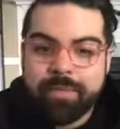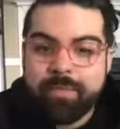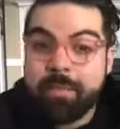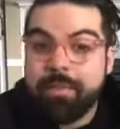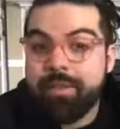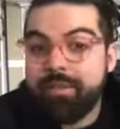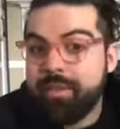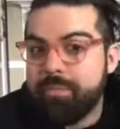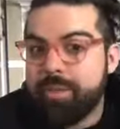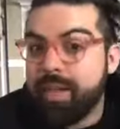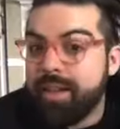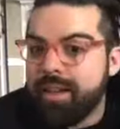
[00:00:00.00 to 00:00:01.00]
maybe a few
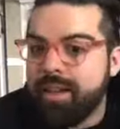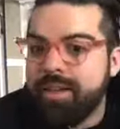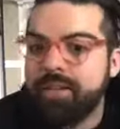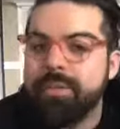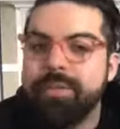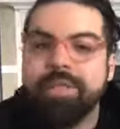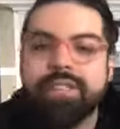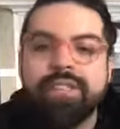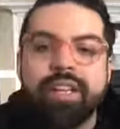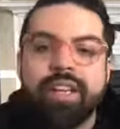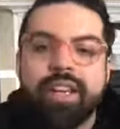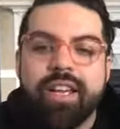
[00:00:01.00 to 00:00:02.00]
pillows,